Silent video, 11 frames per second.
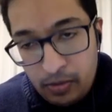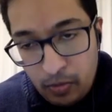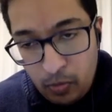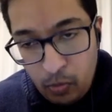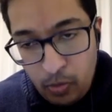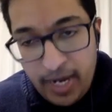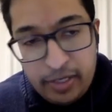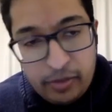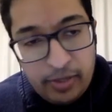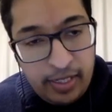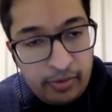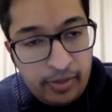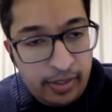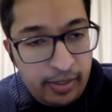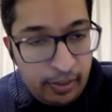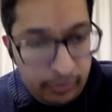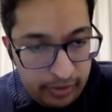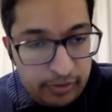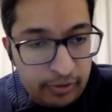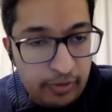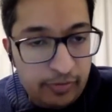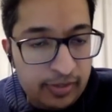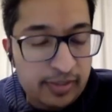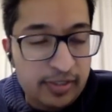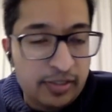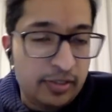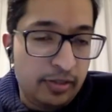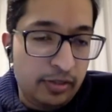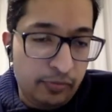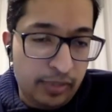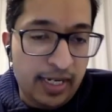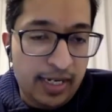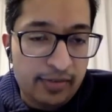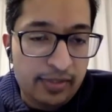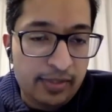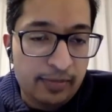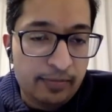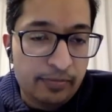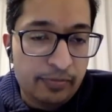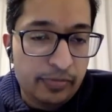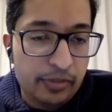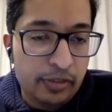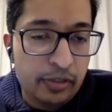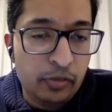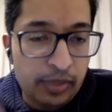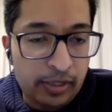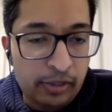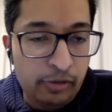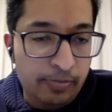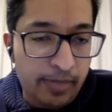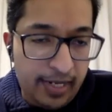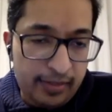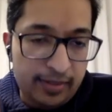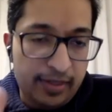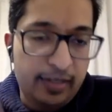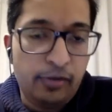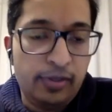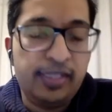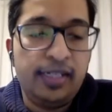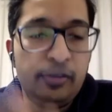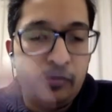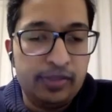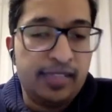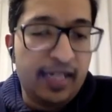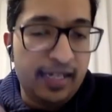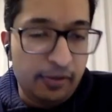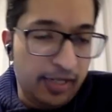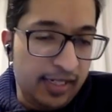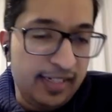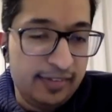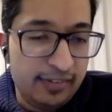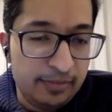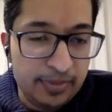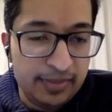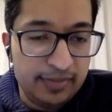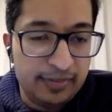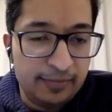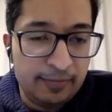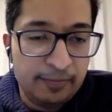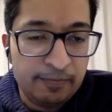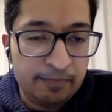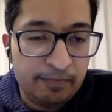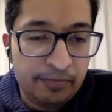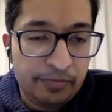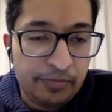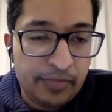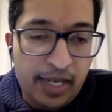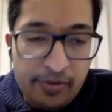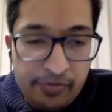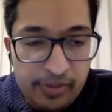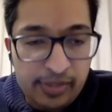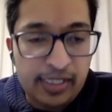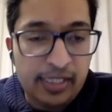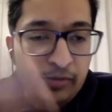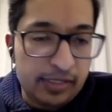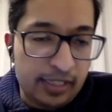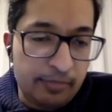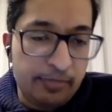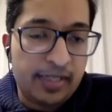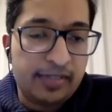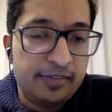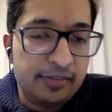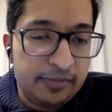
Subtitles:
Where you are right now, this conversation we are having, you will look back and you'll think, was I really this person? Everything will come back to you.